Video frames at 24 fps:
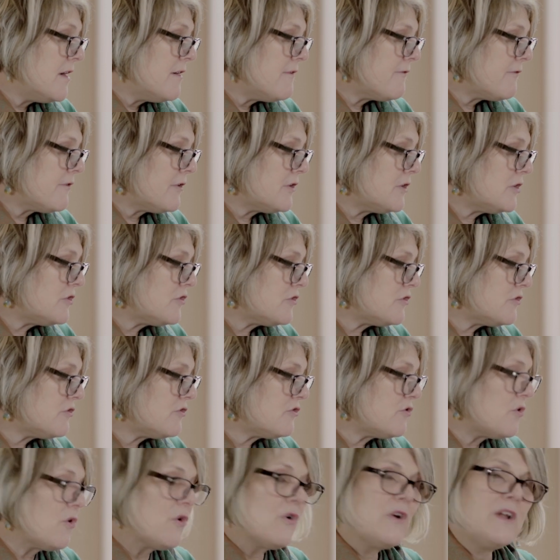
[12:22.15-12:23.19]
furniture
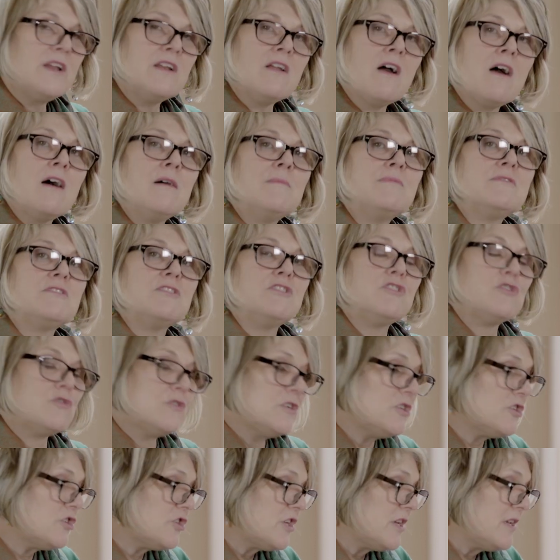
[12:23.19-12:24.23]
store, and
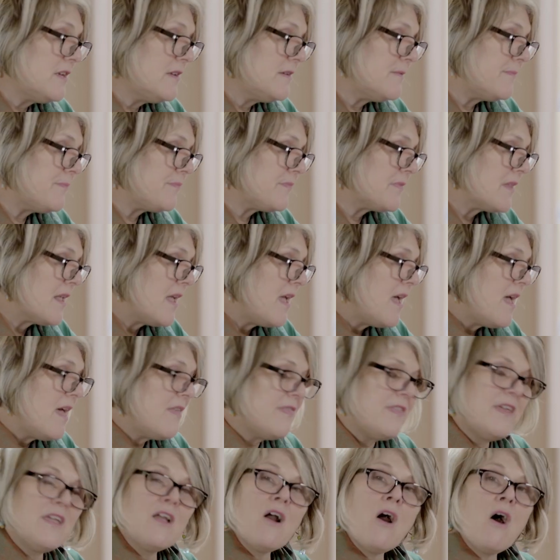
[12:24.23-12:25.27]
obstetrician.
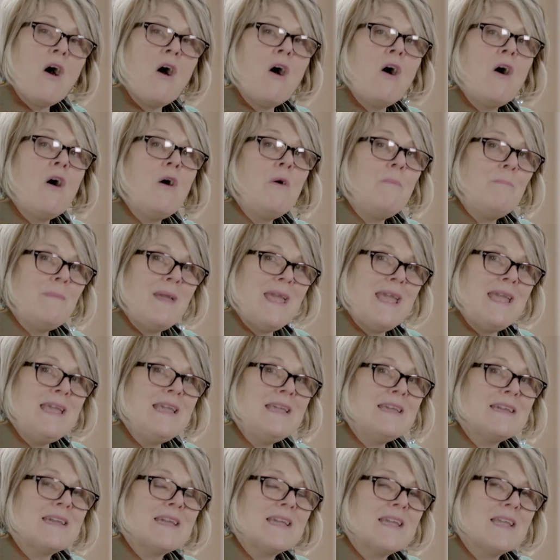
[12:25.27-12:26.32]
They all
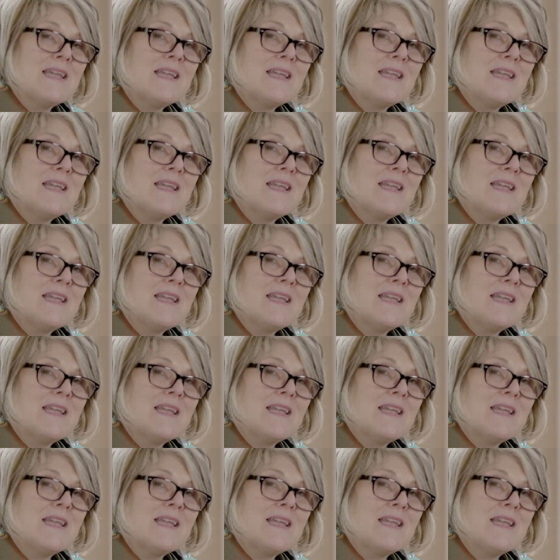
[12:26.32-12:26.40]
make,